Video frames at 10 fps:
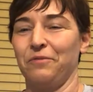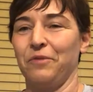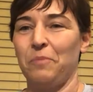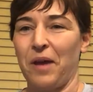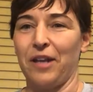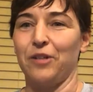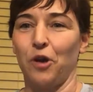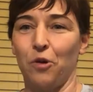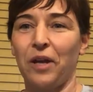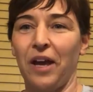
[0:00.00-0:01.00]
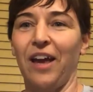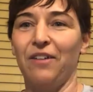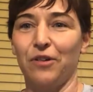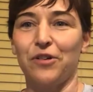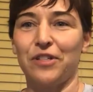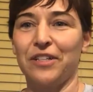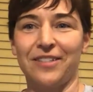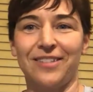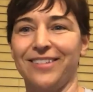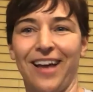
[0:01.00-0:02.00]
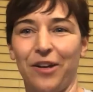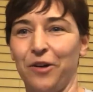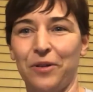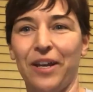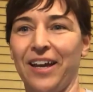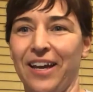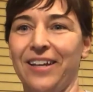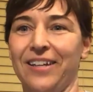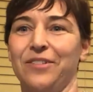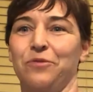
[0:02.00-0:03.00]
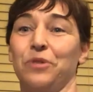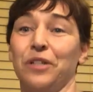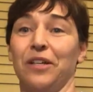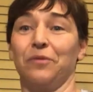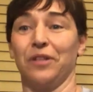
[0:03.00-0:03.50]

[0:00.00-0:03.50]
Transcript: the pain is okay versus not okay is really,